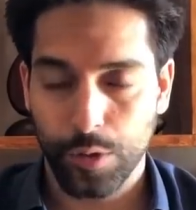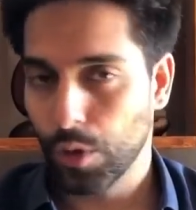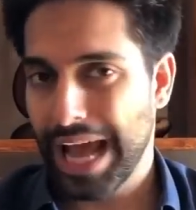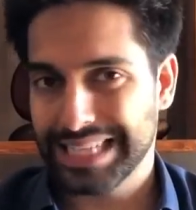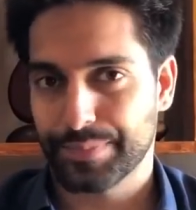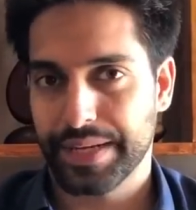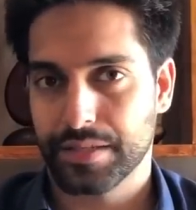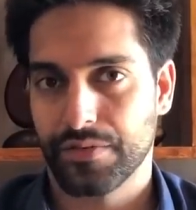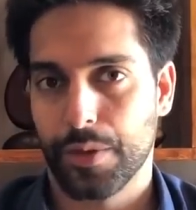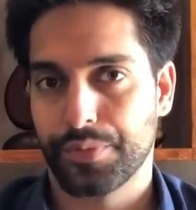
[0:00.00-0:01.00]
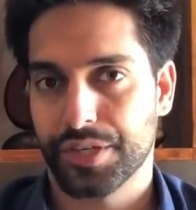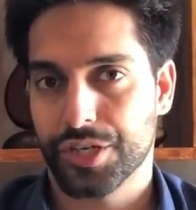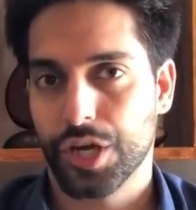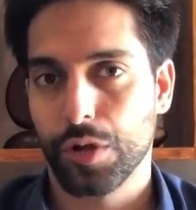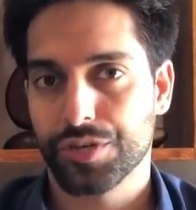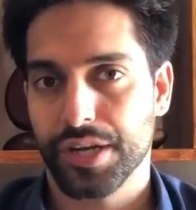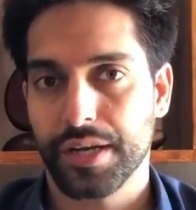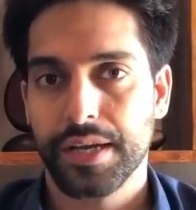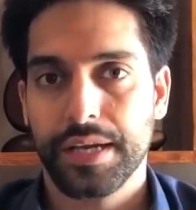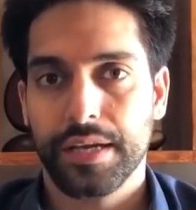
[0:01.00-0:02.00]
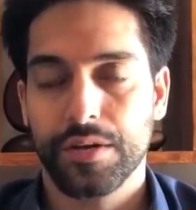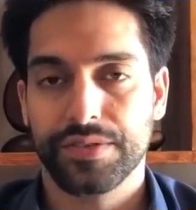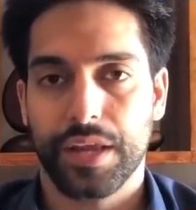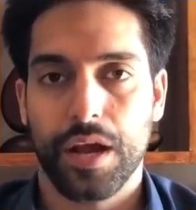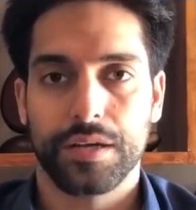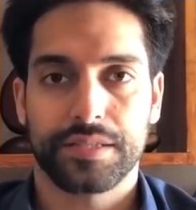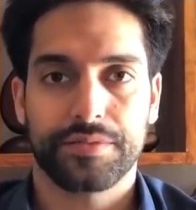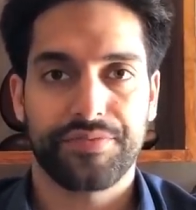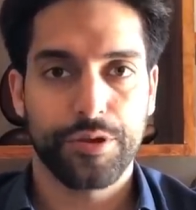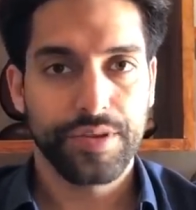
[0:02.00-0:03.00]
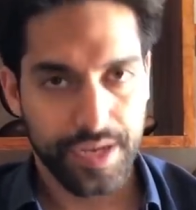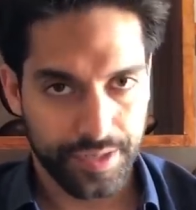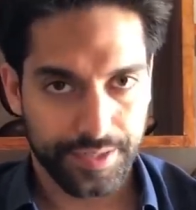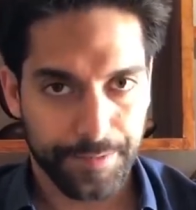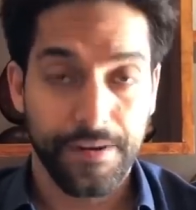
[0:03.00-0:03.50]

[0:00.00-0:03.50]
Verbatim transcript: all aspects of our British culture over the last few years.